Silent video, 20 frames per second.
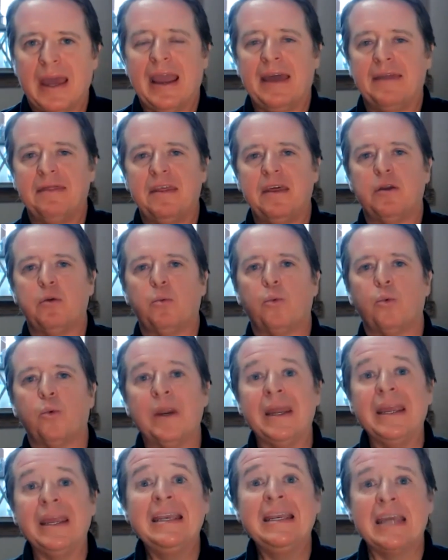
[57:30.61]
and then
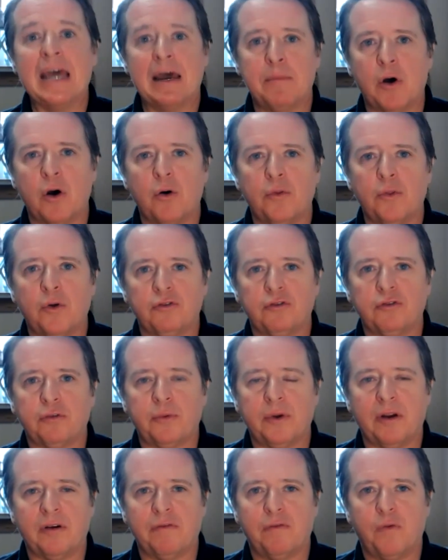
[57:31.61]
re-demo those
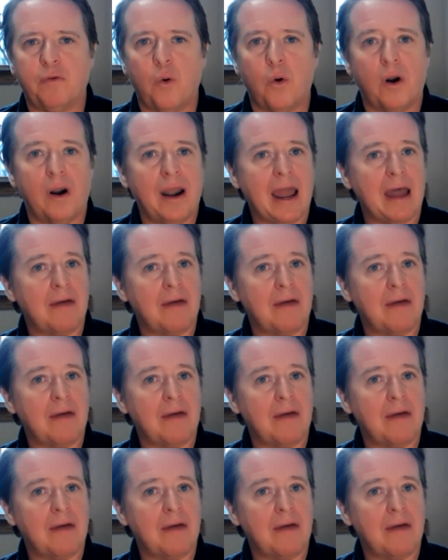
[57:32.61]
3 or 4,